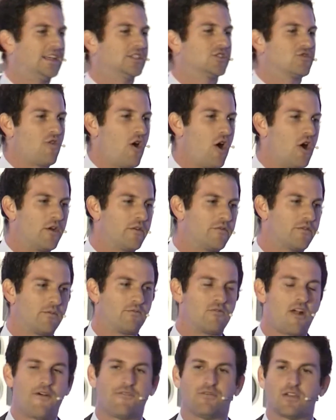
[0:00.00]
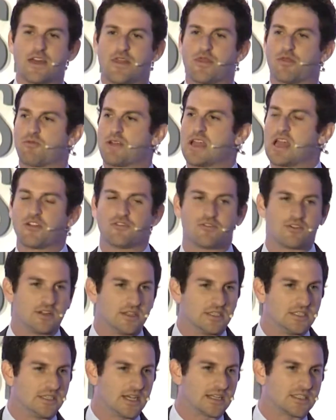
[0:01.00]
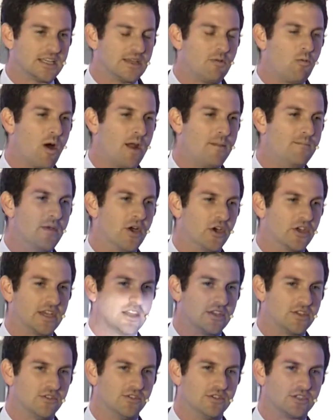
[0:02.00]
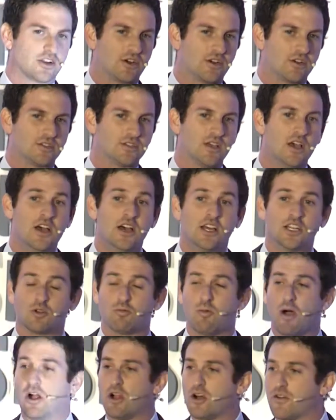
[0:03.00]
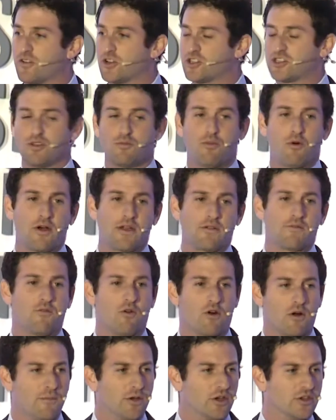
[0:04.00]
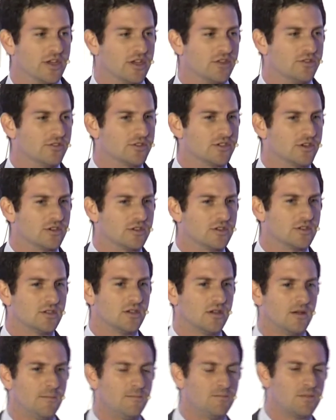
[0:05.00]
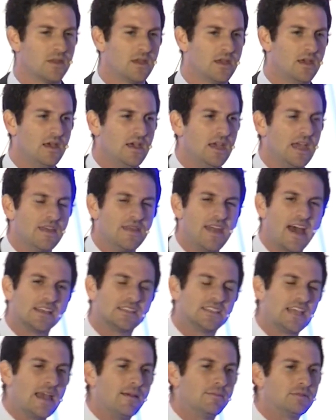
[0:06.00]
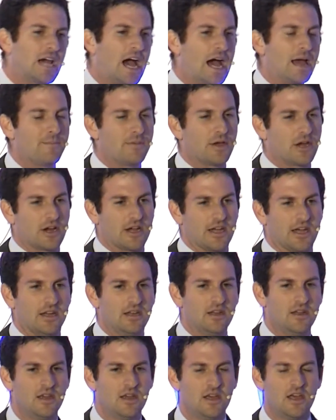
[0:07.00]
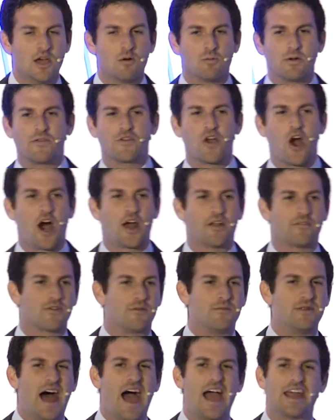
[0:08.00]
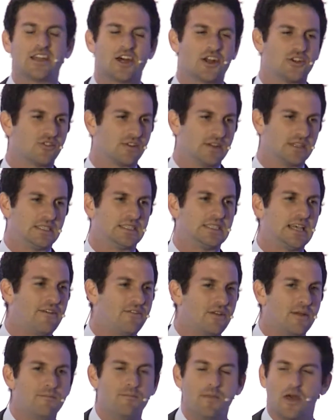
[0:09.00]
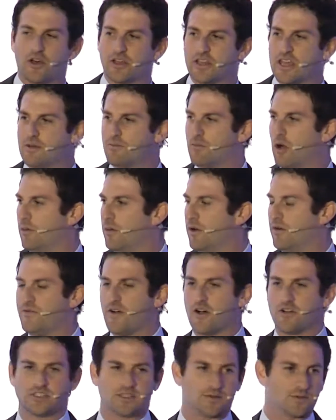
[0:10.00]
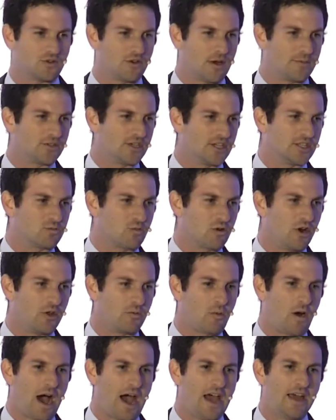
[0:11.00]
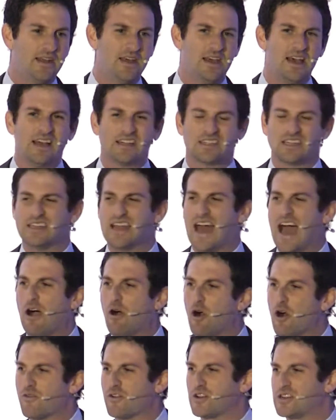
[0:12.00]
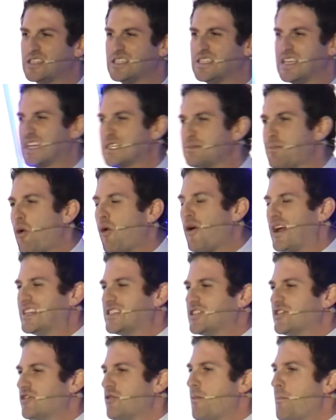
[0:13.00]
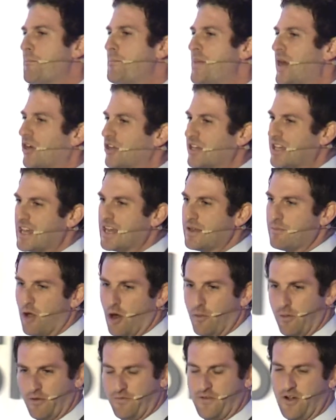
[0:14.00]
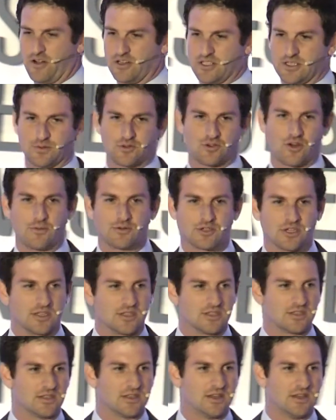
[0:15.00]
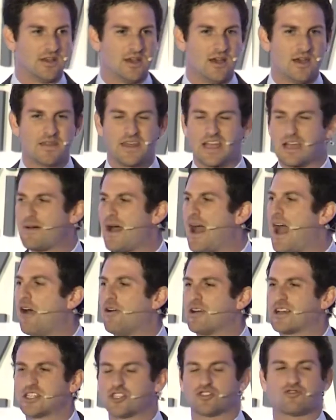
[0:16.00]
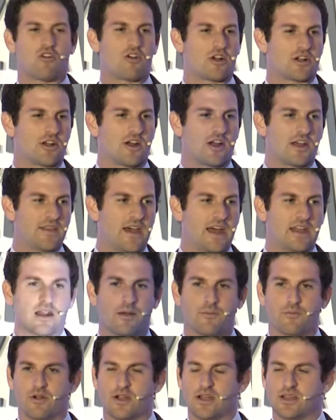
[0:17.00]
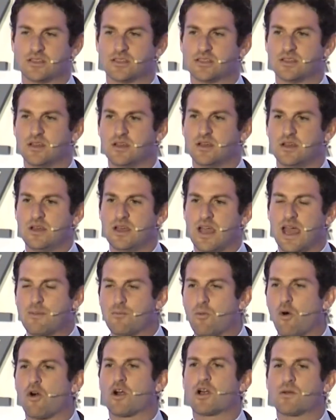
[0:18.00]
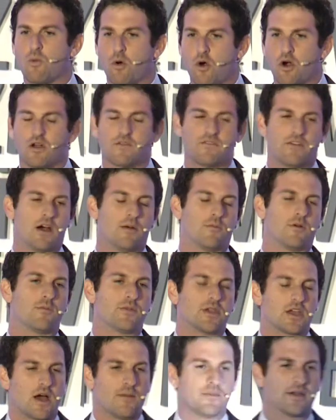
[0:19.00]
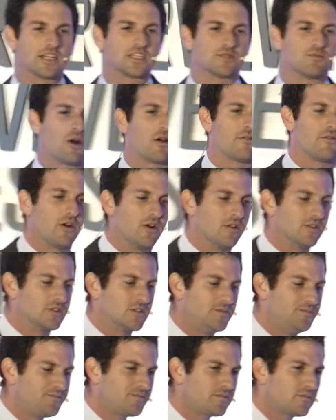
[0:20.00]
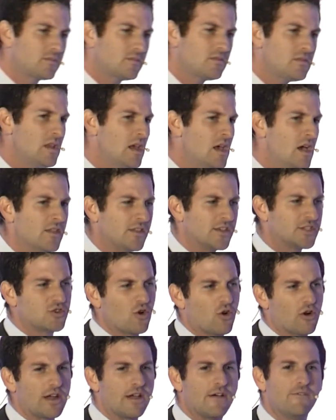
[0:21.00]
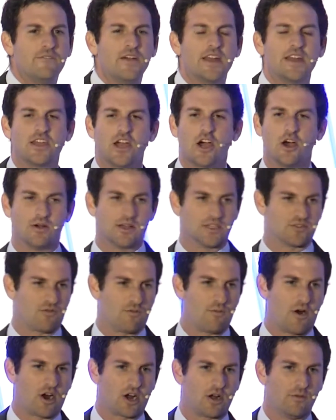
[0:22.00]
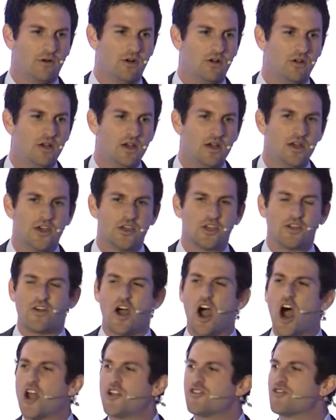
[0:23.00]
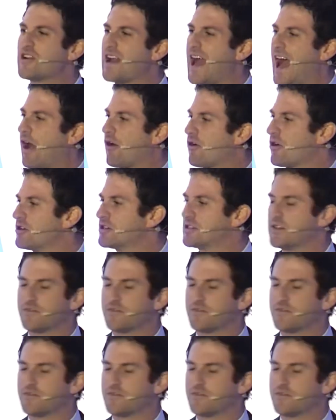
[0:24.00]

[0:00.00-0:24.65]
grown from roughly 361 million users to well over 2.4 billion users. In that same time period, we've gone from 907 million mobile phone subscriptions worldwide to now over 6.2 billion mobile phone subscriptions. Think about how extraordinary that number is. And more of them are becoming smartphones. The story of video is remarkable. You have 100 hours of